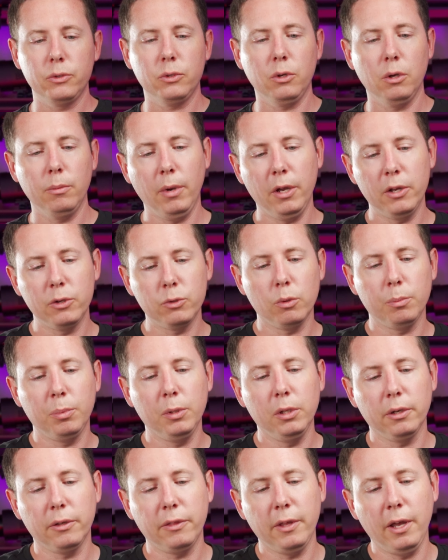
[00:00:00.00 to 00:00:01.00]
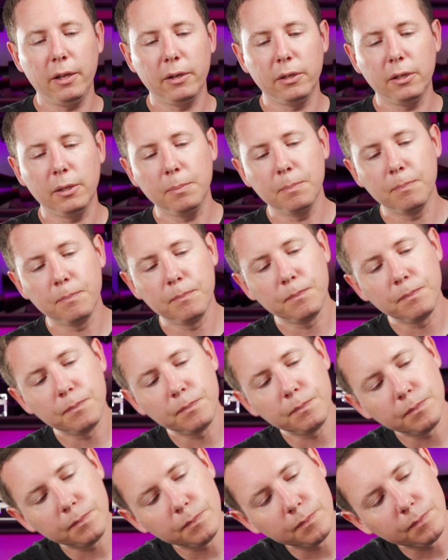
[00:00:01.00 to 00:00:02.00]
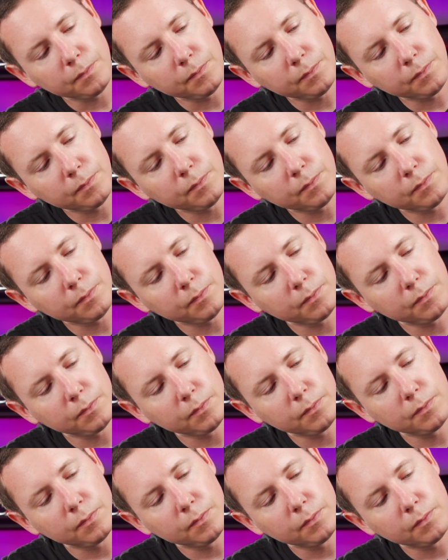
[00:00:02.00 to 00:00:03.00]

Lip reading: So I might as well plug that in.